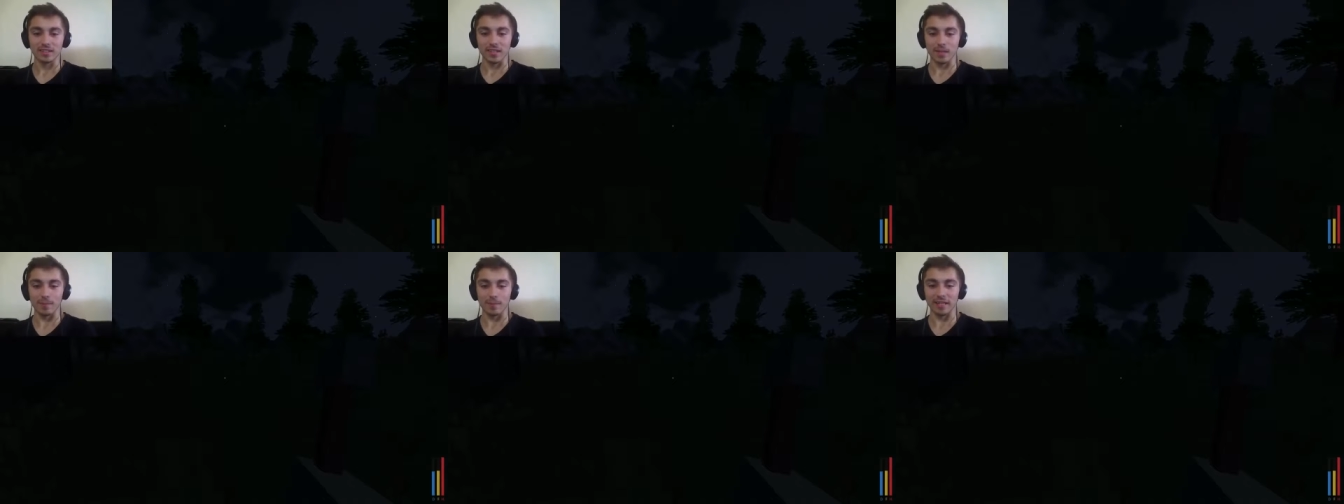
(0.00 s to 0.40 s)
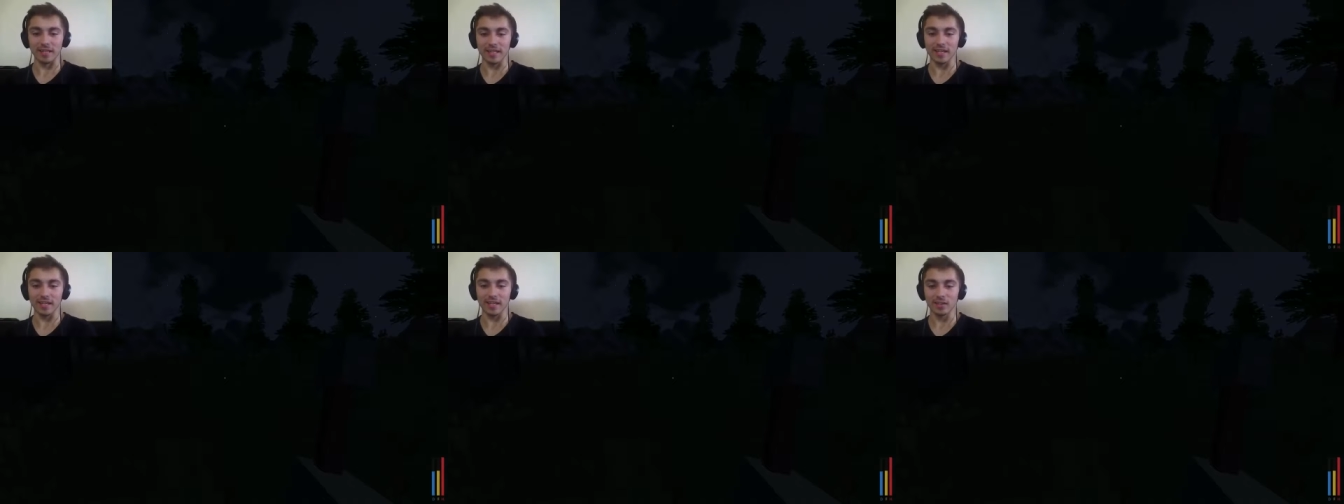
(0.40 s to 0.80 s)
Get back
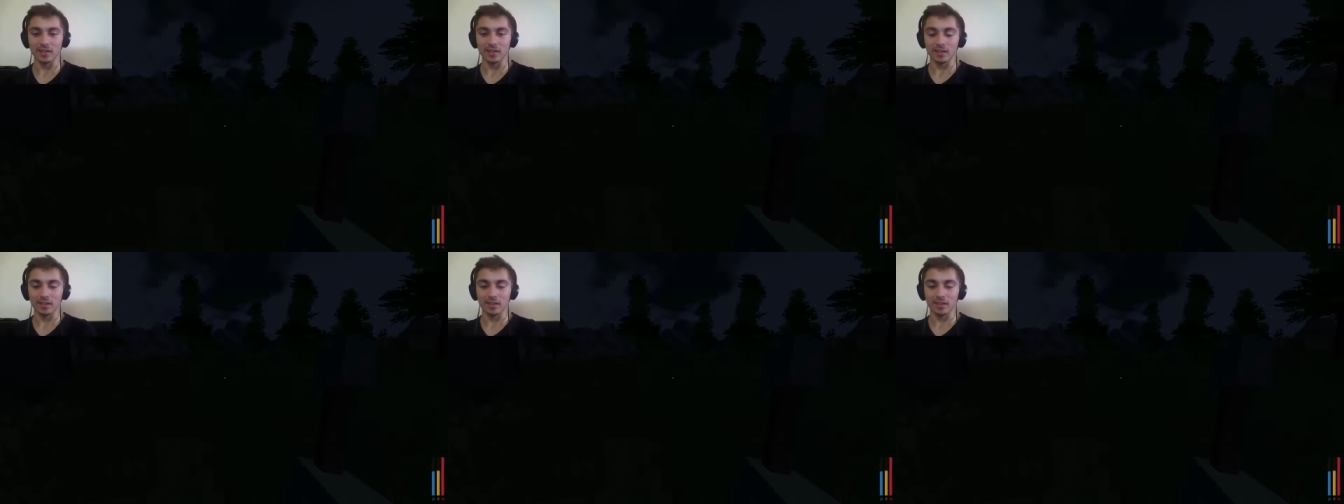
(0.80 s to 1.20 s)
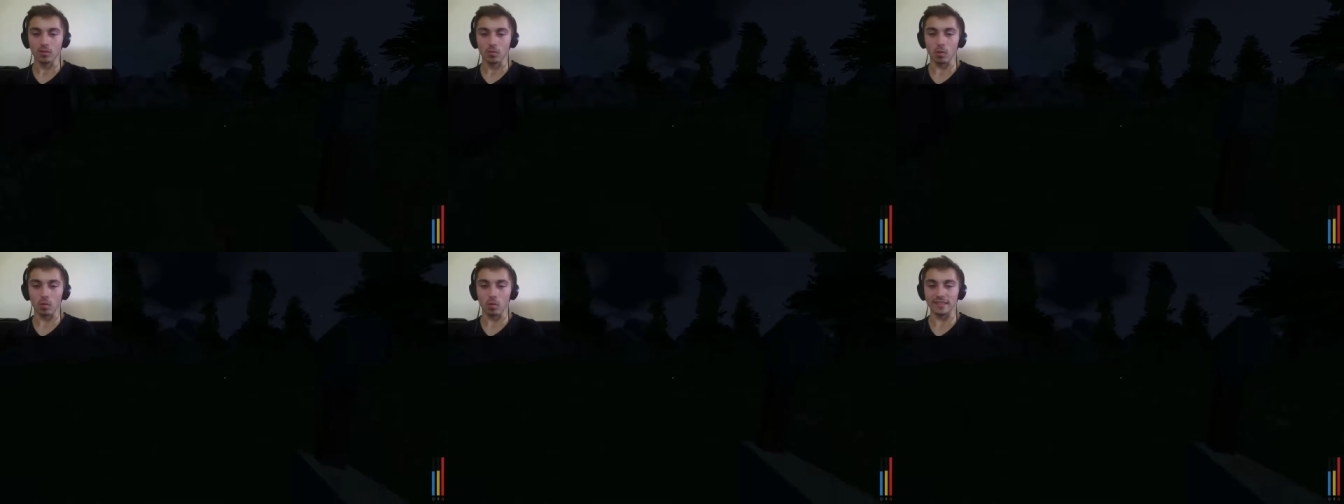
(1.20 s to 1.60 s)
here.
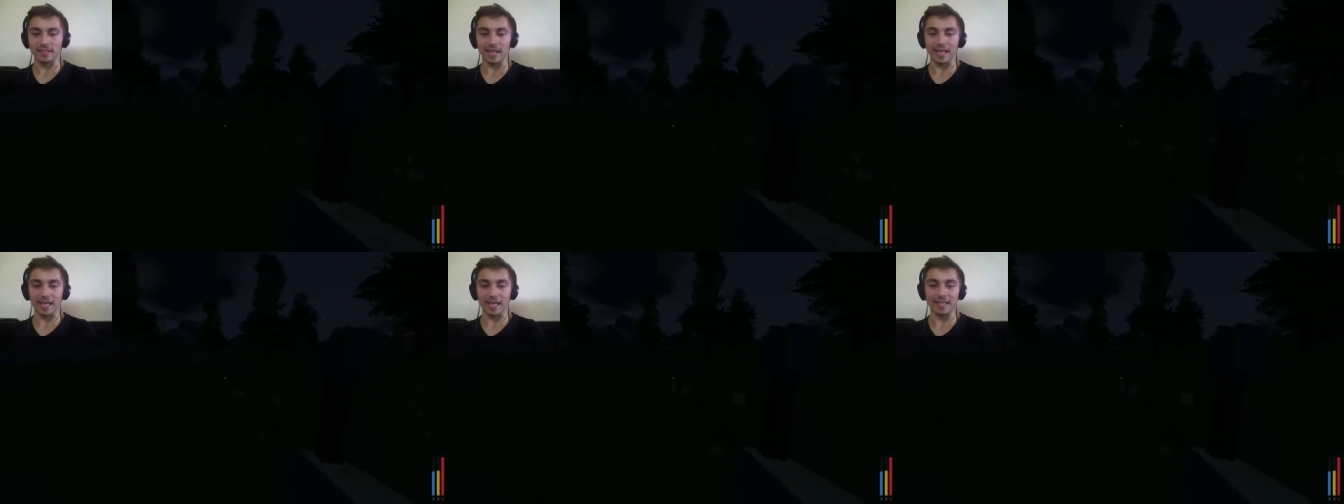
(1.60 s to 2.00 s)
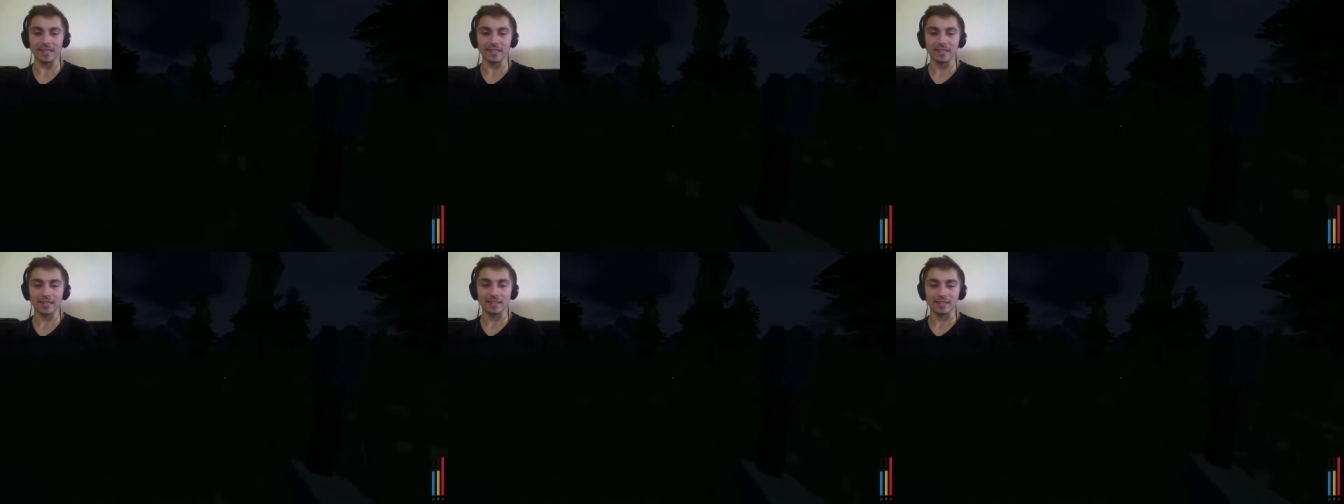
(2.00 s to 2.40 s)
Why is it lagging?
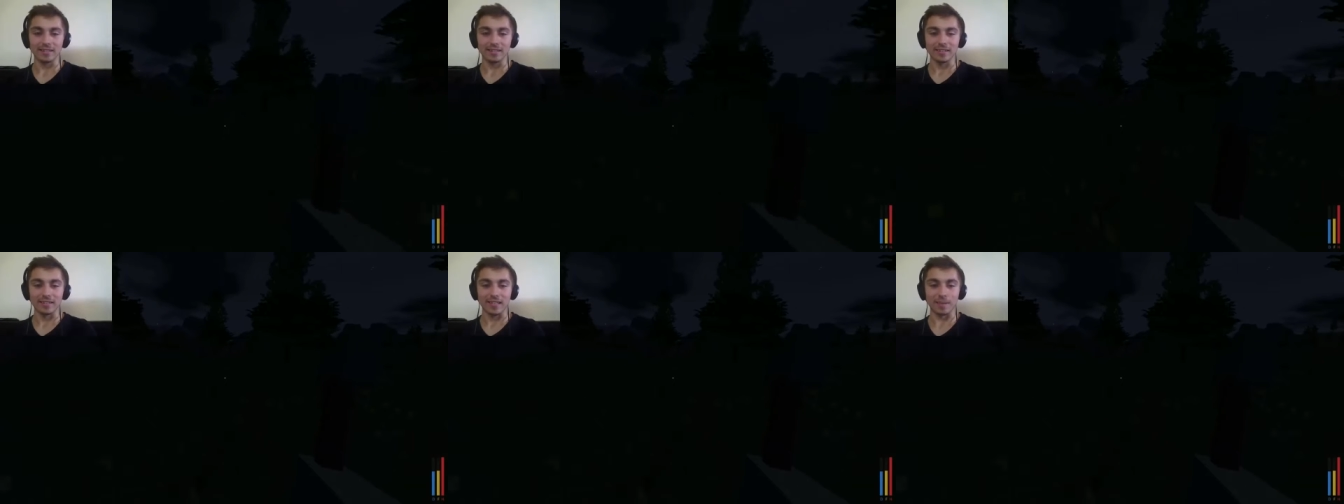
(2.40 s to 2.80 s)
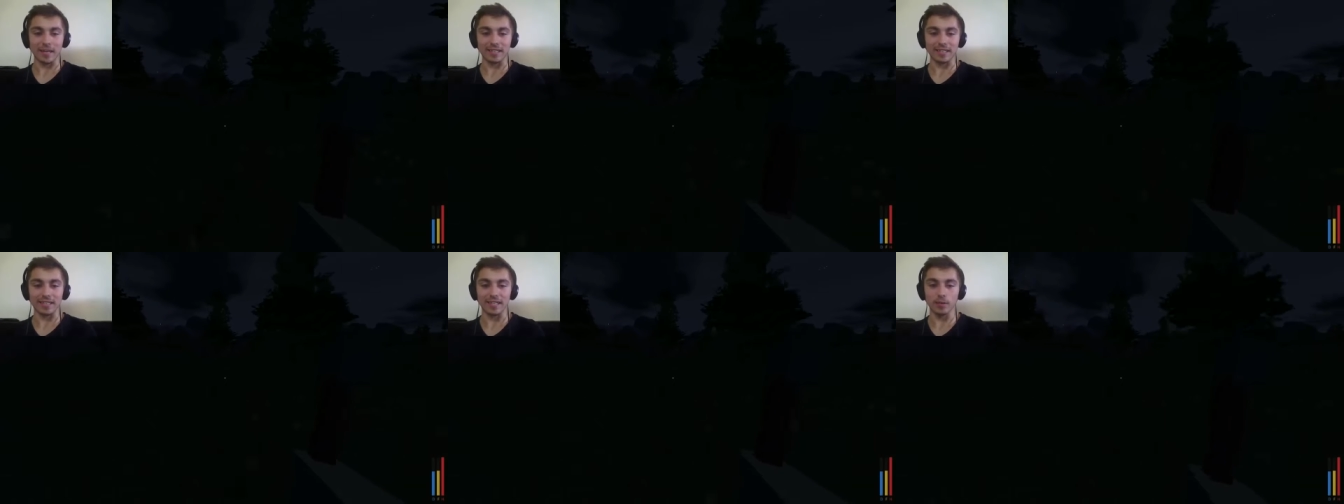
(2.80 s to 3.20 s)
Get
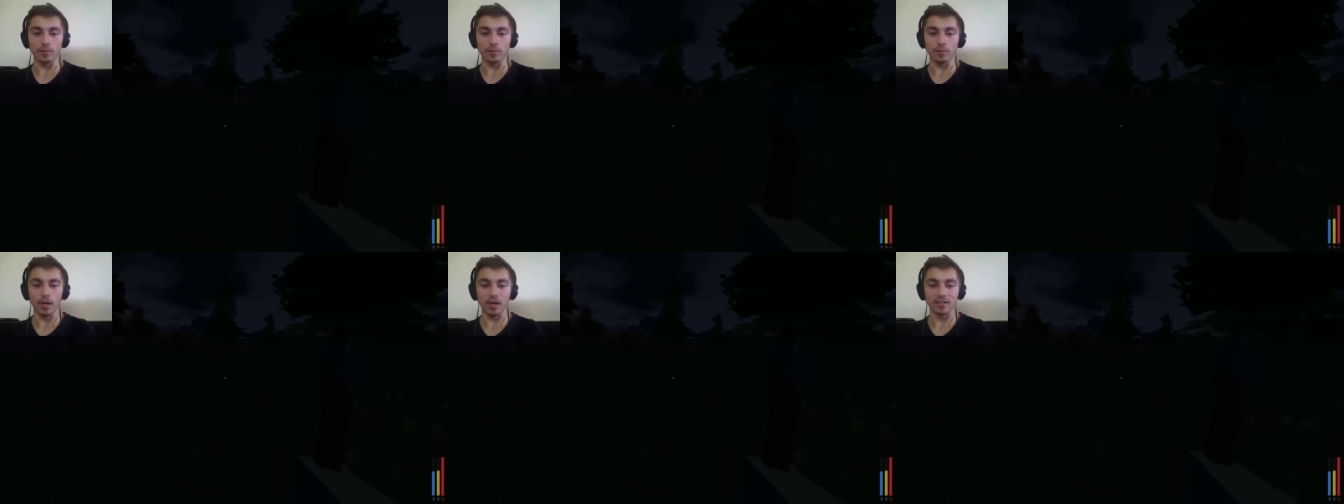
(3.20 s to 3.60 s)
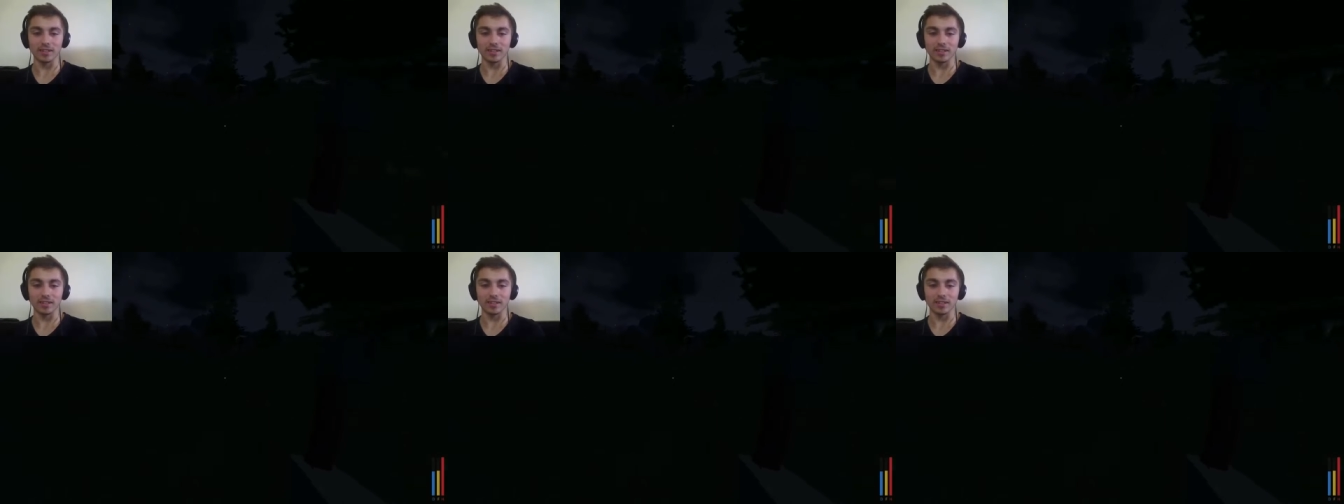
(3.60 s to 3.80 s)
back here, you fuck.